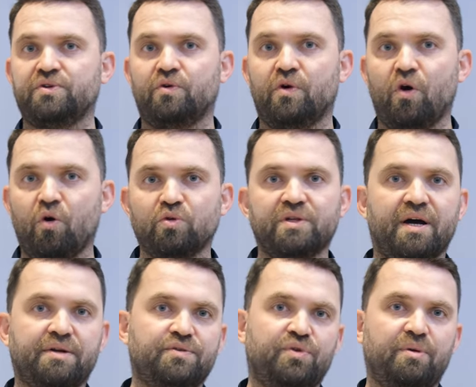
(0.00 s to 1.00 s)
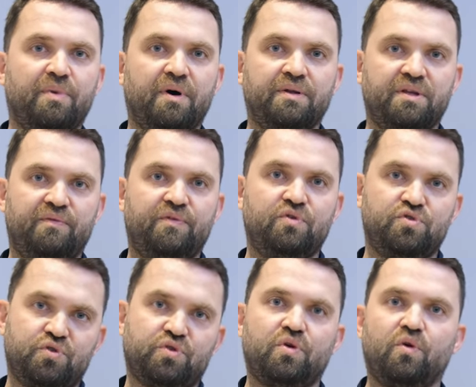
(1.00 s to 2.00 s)
your own doctor about if you
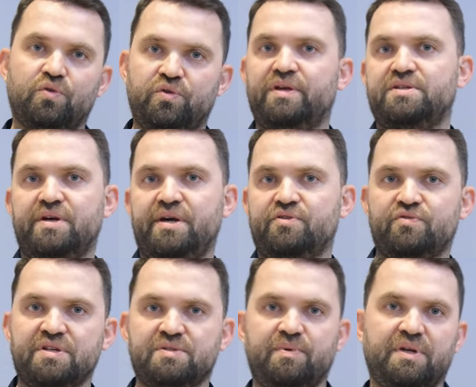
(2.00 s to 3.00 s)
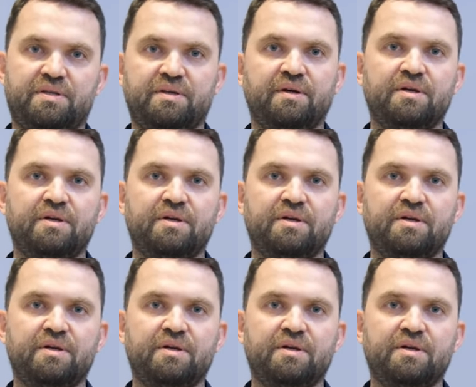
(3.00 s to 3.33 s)
should go to a hair transplant